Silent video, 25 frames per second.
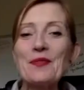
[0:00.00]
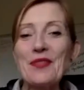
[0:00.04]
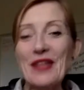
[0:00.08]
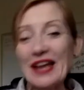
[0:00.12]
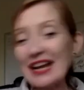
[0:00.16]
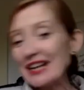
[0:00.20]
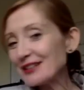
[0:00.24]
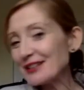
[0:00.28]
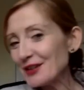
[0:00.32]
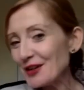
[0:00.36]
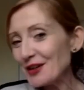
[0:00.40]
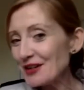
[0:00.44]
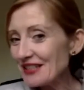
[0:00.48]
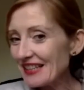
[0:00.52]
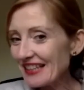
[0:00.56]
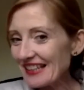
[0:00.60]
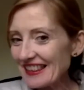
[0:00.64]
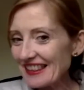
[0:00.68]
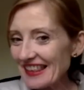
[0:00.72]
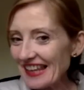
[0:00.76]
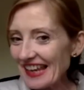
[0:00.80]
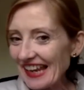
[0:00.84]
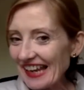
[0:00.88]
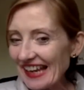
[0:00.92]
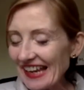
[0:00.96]
the exciting
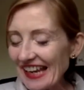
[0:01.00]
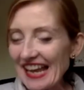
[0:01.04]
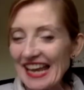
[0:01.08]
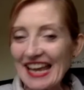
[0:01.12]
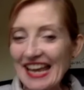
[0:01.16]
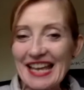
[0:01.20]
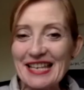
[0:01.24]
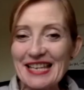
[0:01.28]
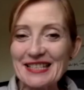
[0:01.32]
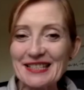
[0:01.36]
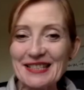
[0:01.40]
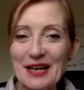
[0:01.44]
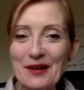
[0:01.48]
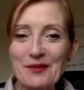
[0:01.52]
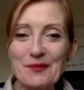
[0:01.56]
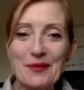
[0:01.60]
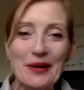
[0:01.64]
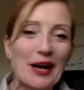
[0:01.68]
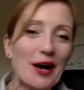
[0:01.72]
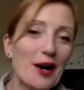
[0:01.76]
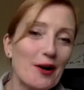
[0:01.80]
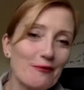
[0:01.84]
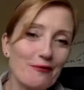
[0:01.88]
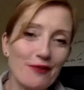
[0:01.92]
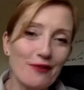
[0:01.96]
thing is that we
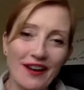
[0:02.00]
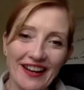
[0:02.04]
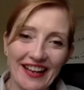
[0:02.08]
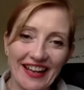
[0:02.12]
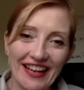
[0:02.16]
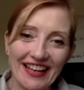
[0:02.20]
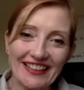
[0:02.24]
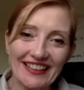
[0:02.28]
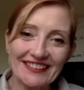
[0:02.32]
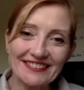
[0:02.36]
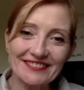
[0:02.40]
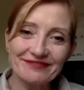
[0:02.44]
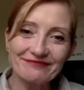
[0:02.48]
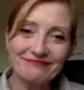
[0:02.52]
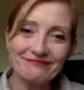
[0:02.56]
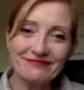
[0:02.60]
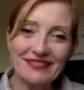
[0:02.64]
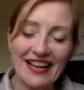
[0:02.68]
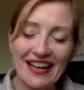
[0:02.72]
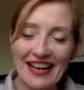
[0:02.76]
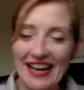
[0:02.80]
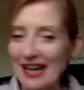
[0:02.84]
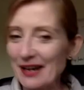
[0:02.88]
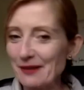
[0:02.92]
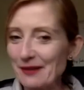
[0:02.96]
are running
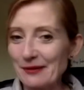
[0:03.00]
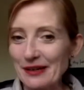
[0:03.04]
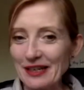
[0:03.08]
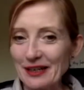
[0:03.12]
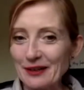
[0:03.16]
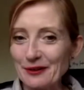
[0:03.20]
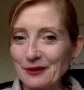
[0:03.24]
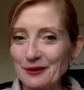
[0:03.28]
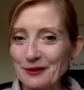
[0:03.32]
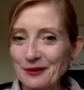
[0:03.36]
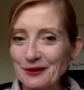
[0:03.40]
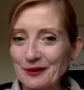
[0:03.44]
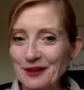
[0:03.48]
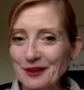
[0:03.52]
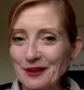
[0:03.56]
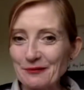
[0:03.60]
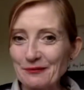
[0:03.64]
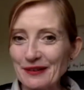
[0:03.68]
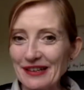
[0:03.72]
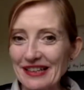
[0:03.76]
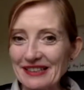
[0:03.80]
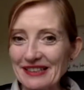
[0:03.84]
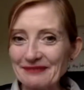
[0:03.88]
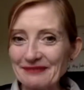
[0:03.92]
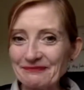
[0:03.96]
an 8-week course, aren't
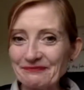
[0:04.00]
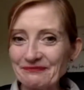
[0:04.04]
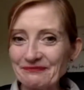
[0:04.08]
we?